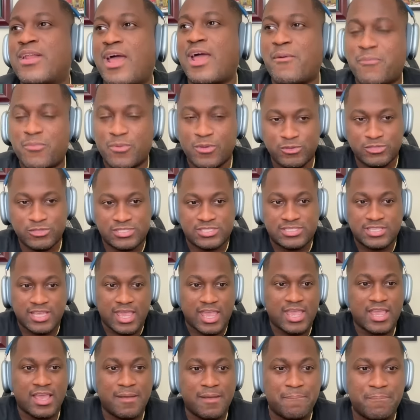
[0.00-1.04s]
I will
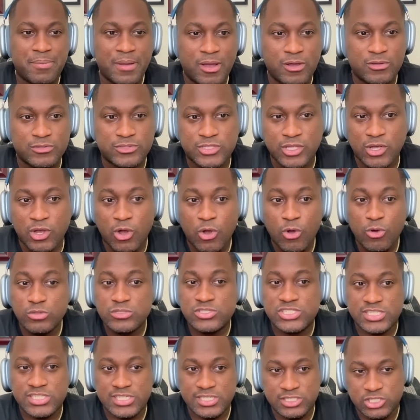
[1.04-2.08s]
say about the
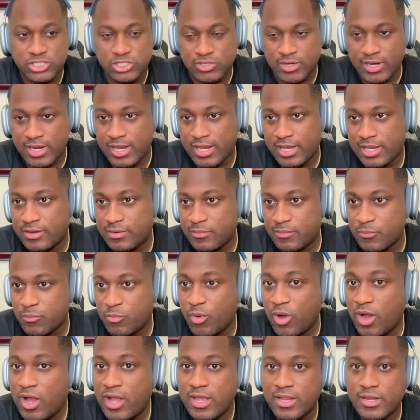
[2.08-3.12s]
OG trade,
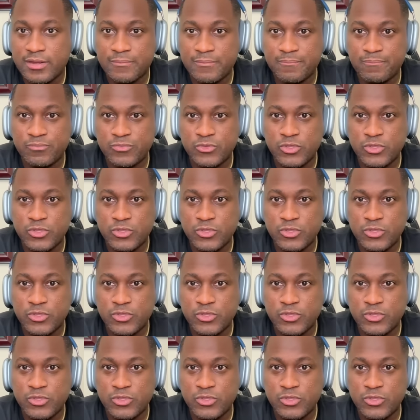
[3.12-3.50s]
one,